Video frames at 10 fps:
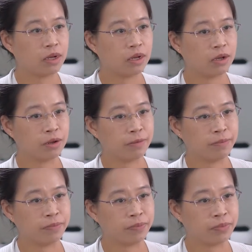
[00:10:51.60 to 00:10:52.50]

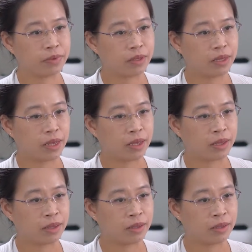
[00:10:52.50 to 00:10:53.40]

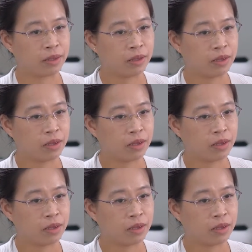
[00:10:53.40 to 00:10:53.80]
And